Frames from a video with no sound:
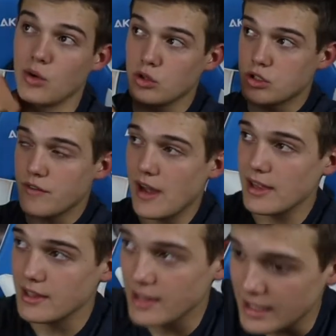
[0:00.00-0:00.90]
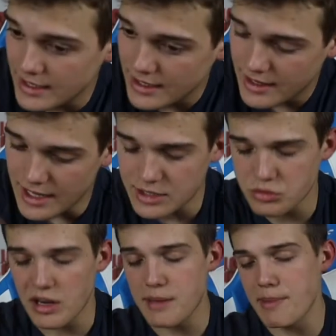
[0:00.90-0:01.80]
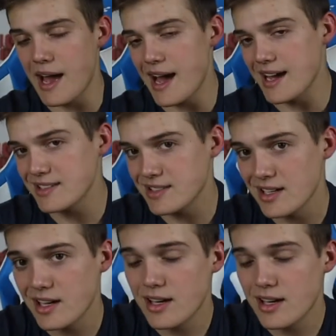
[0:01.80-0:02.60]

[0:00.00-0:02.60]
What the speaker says: ultraviolet light, that's right past